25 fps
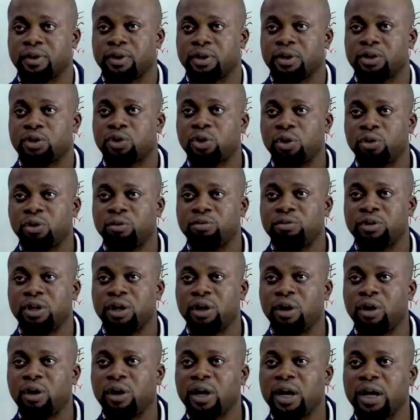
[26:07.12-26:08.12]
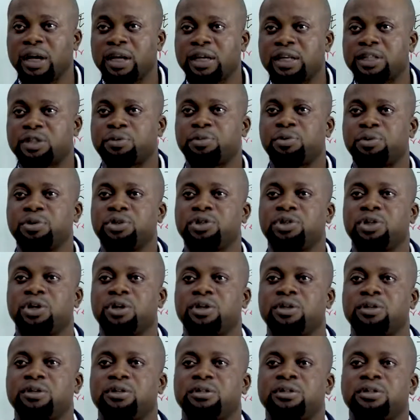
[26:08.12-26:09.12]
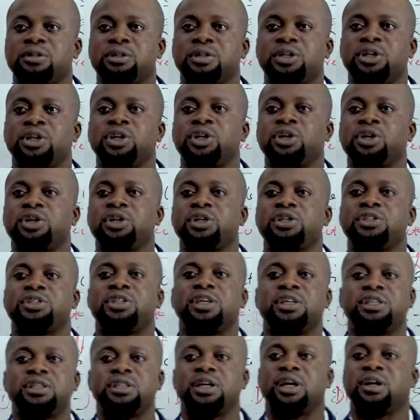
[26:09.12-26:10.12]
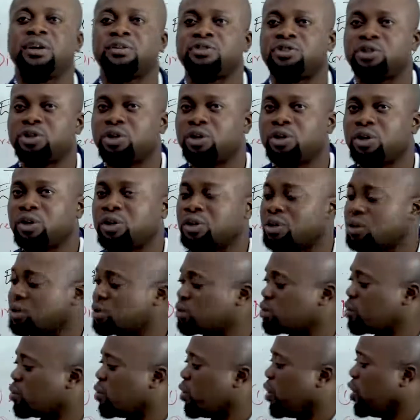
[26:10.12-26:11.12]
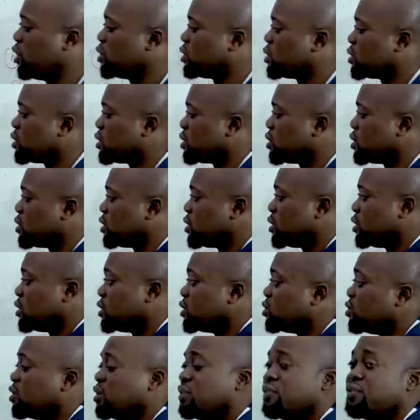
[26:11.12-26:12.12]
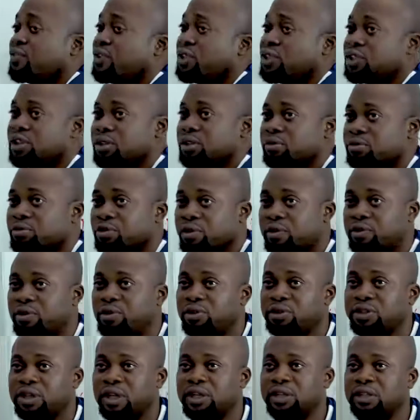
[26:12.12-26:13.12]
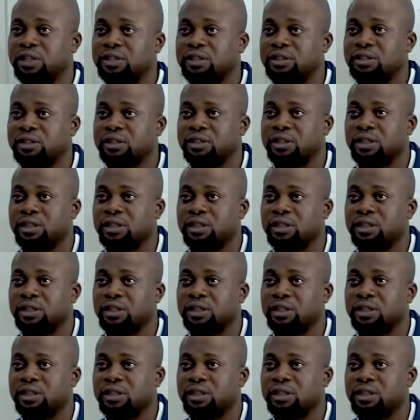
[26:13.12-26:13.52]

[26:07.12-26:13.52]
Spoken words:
So the longer the exposure, the increased danger of shock to what? To the victim. But looked at it.